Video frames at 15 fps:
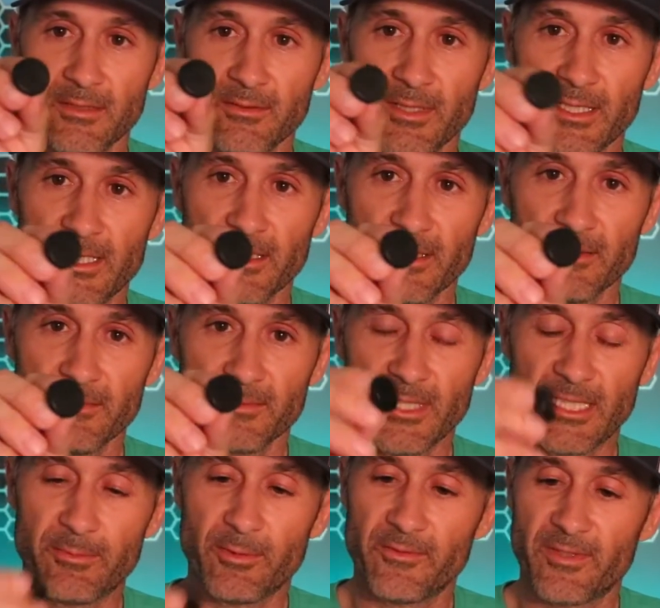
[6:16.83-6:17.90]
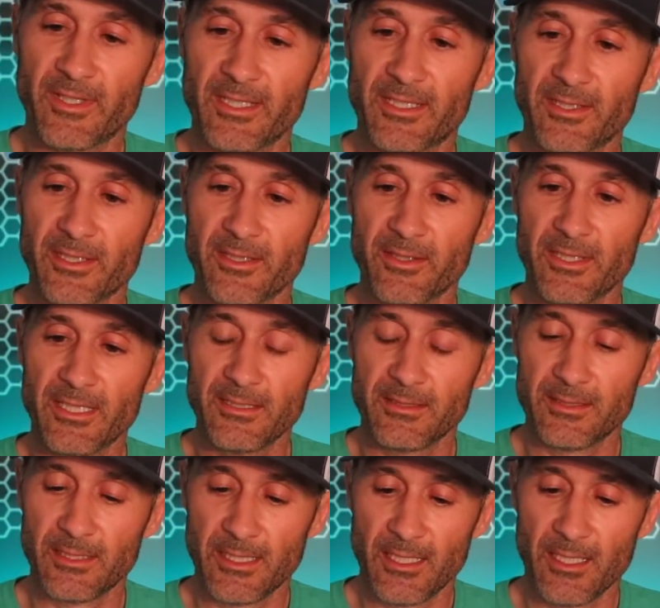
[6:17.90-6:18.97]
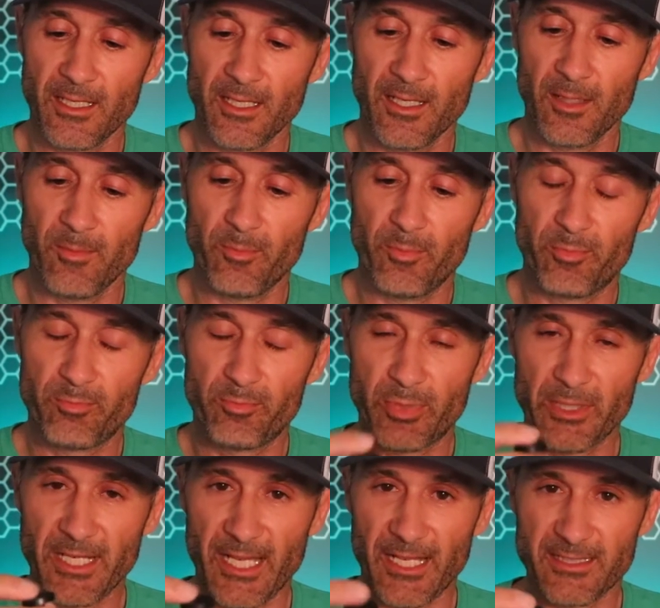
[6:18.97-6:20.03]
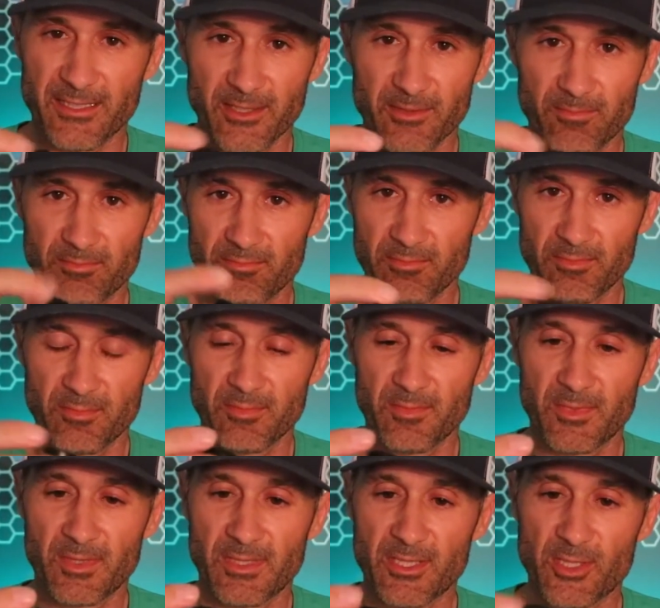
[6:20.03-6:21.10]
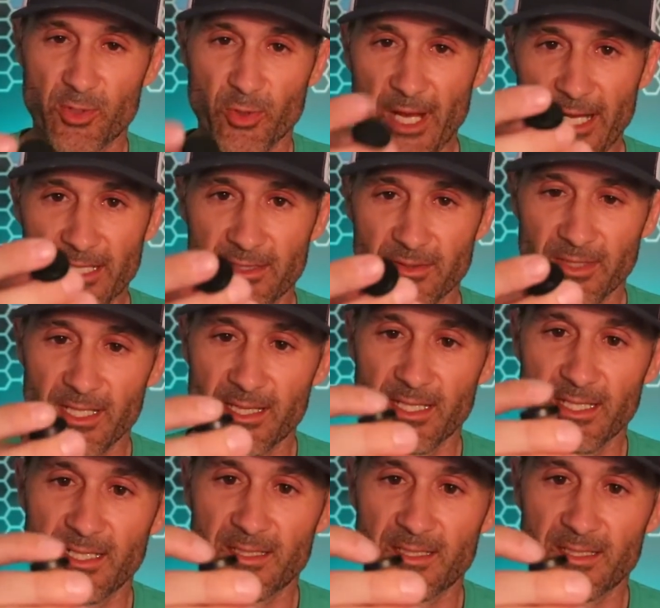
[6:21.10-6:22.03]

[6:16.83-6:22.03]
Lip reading: right here, labeled very clearly, but not to distract or anything.